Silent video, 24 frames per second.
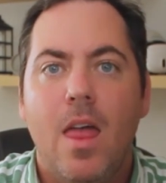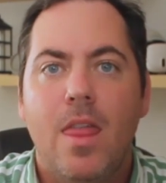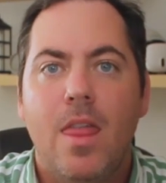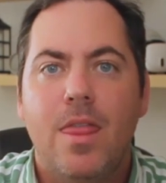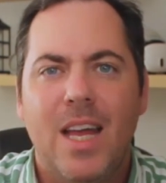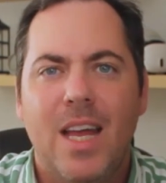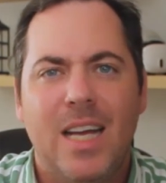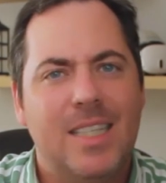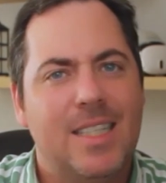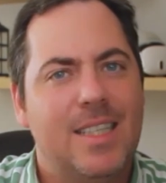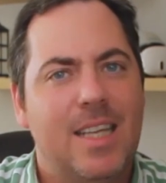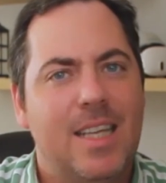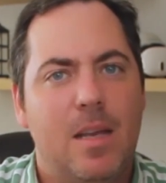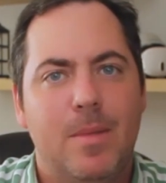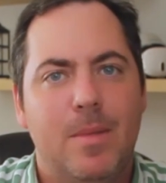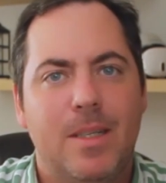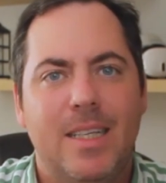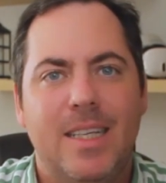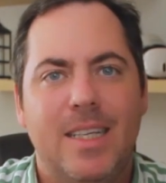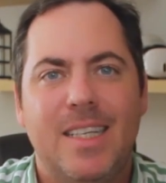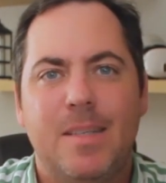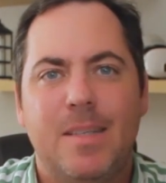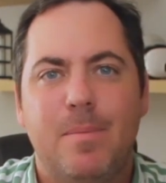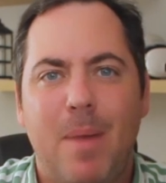That statement
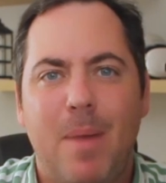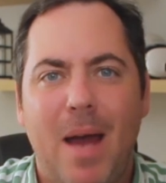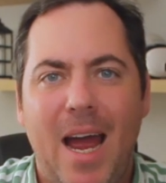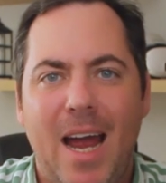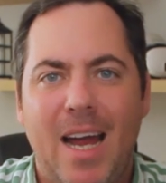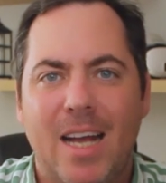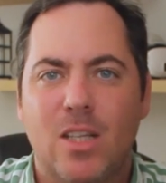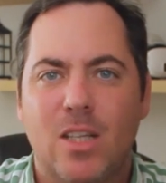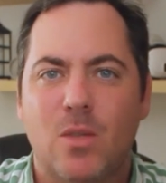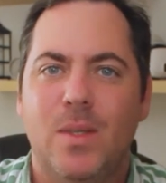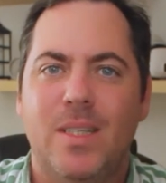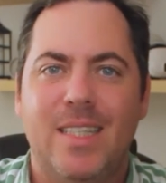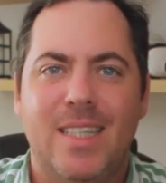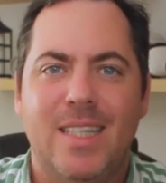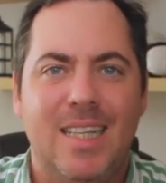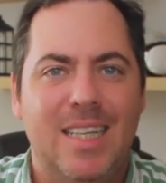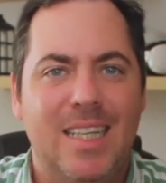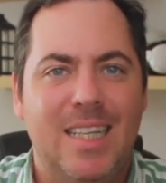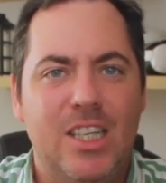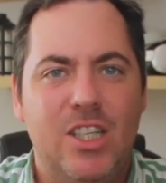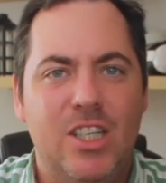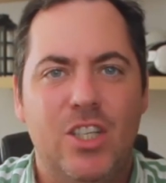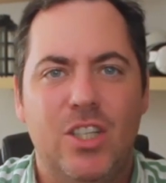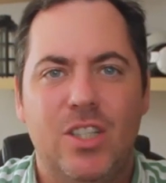is packed with
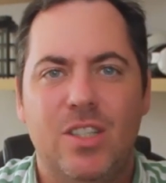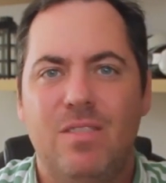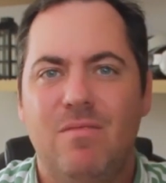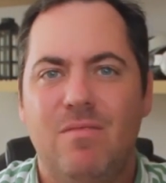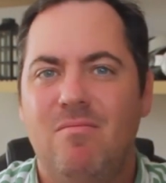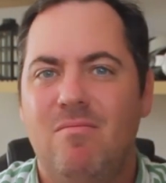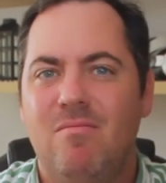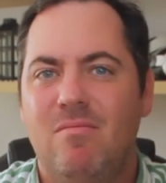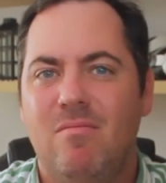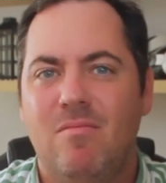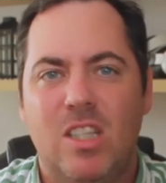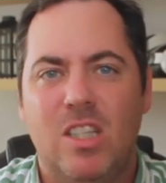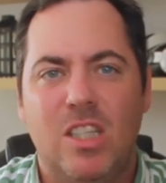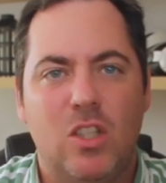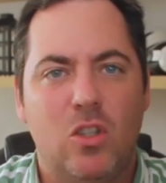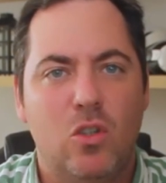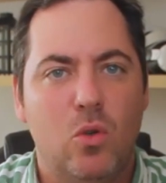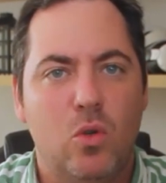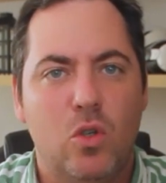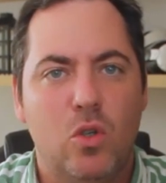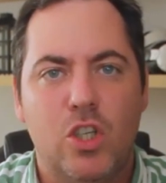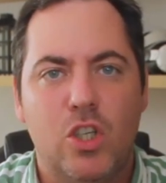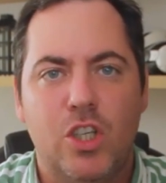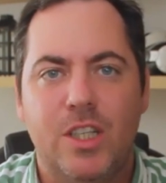deletion,
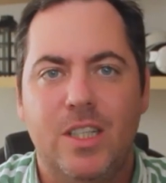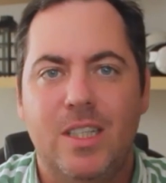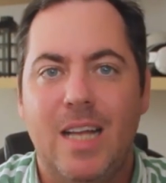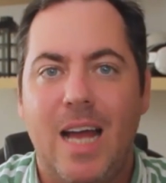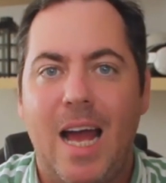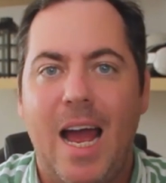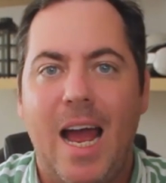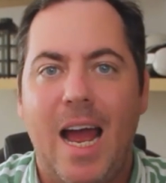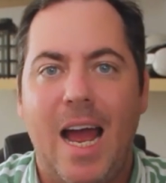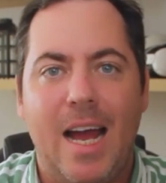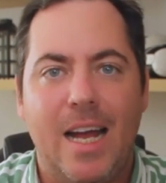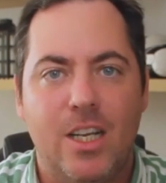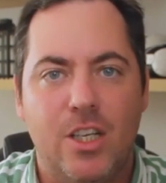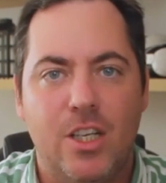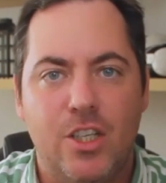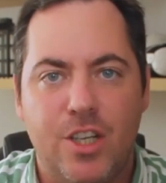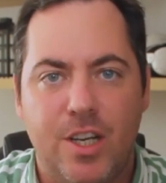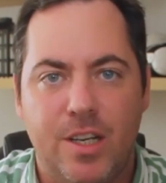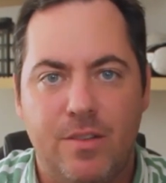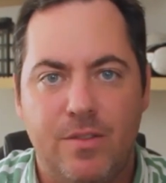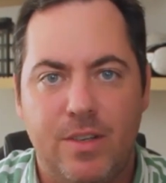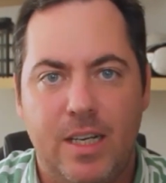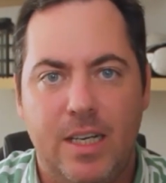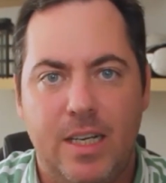distortion, and
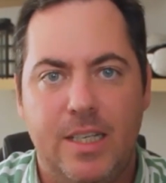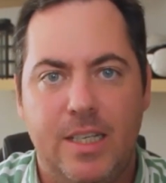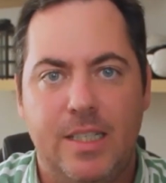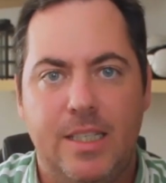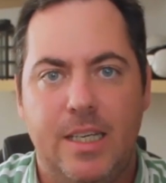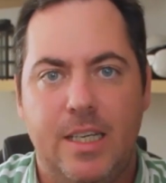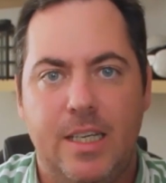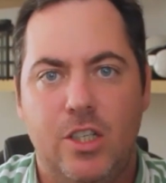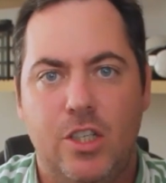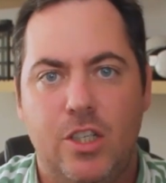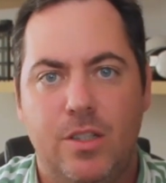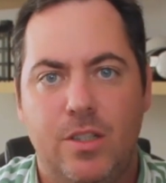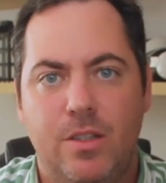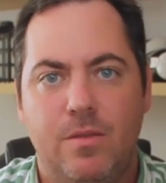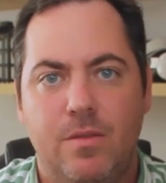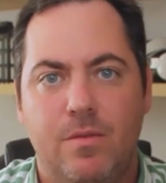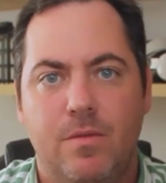generalization.